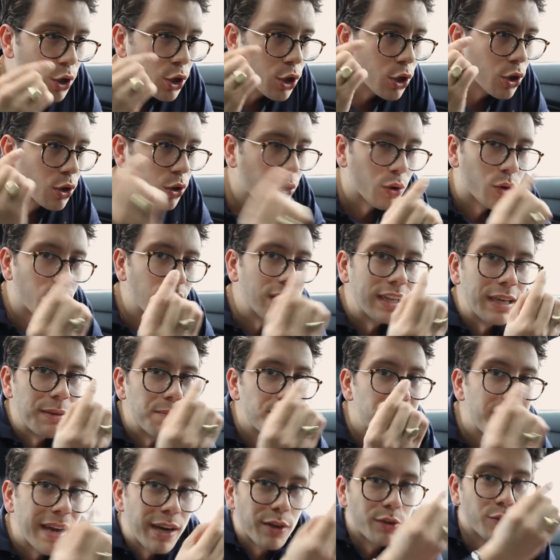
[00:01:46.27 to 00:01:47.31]
curly
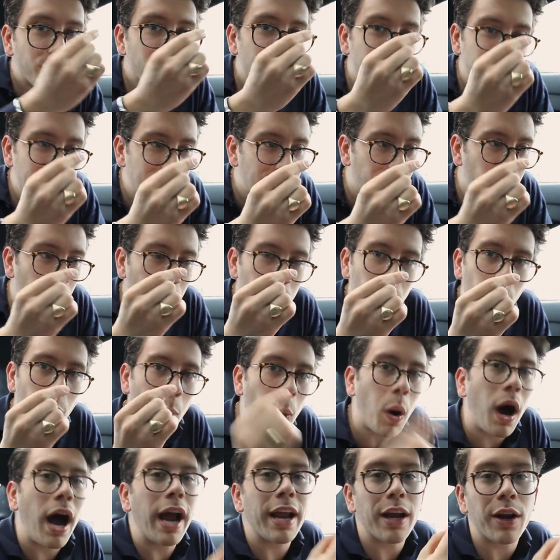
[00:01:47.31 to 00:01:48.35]
metal, you know,
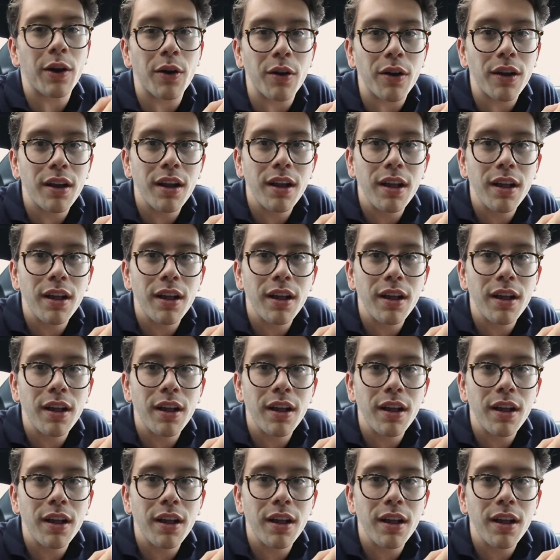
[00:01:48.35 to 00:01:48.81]
wire,